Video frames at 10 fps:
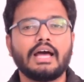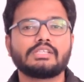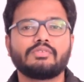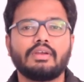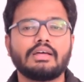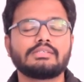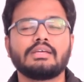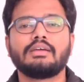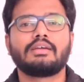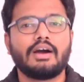as well as
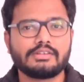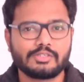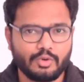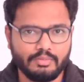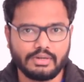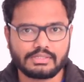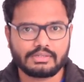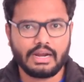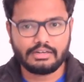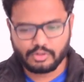
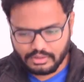carcinomas, right?